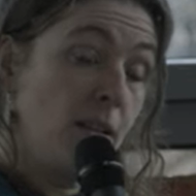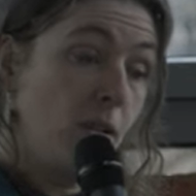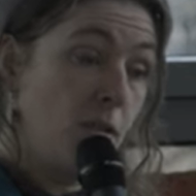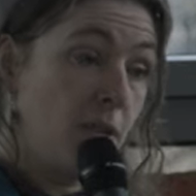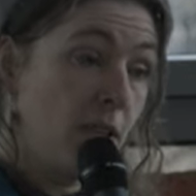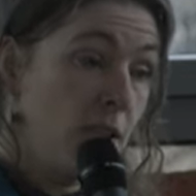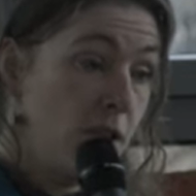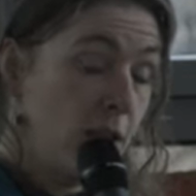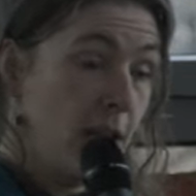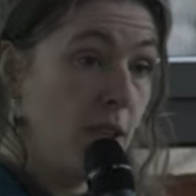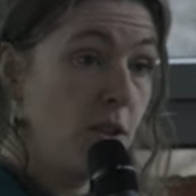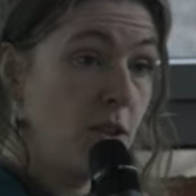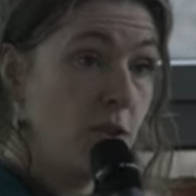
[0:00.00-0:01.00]
the law did
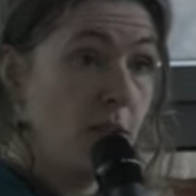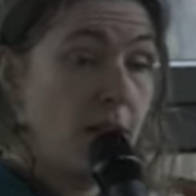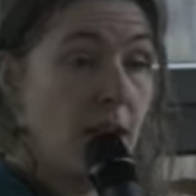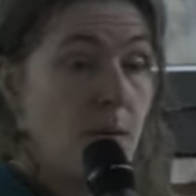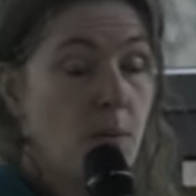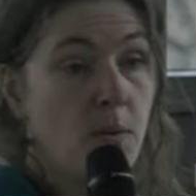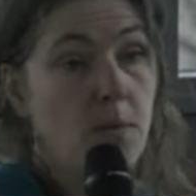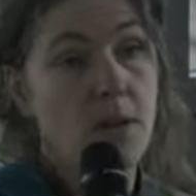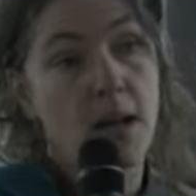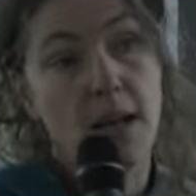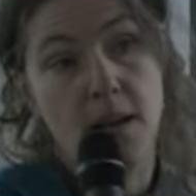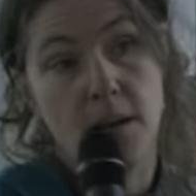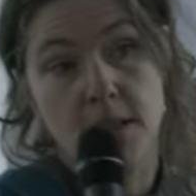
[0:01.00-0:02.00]
change to enable
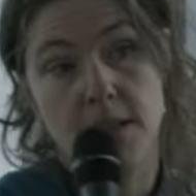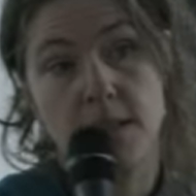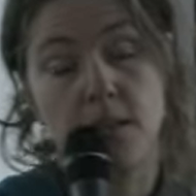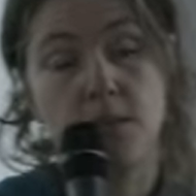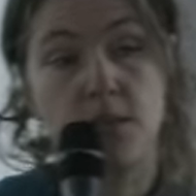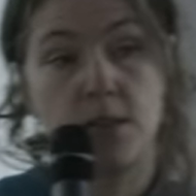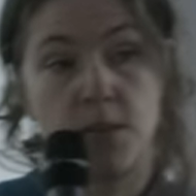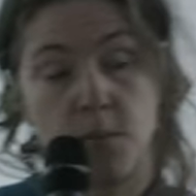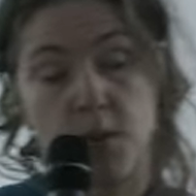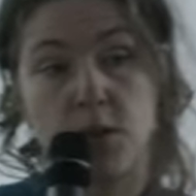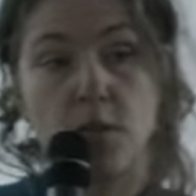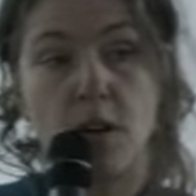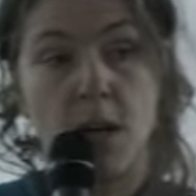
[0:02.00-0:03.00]
consultants to
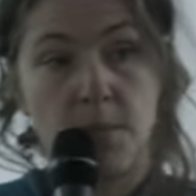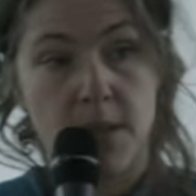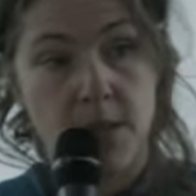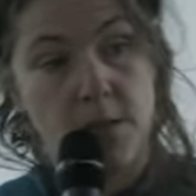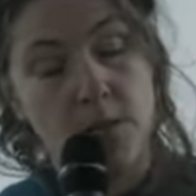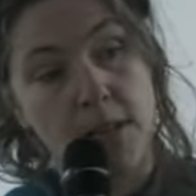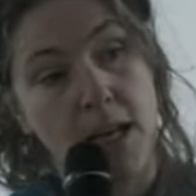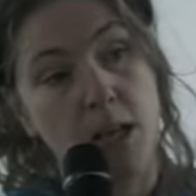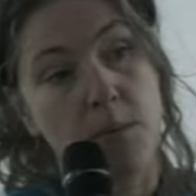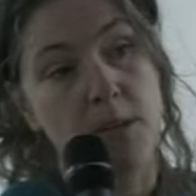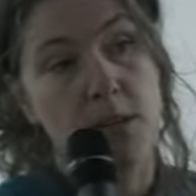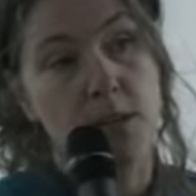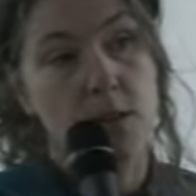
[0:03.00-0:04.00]
prescribe medicinal
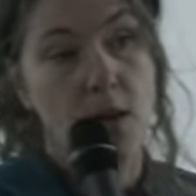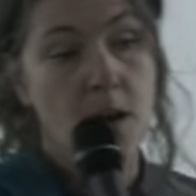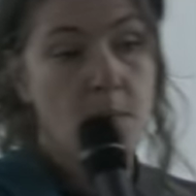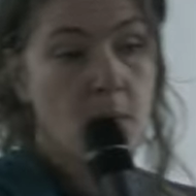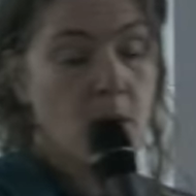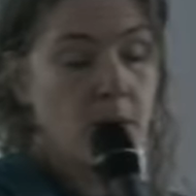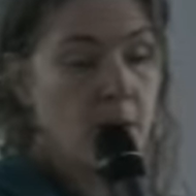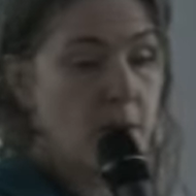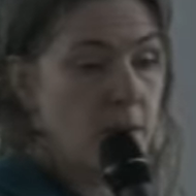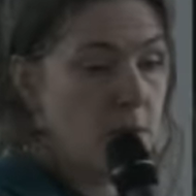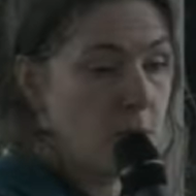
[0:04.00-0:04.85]
cannabis on the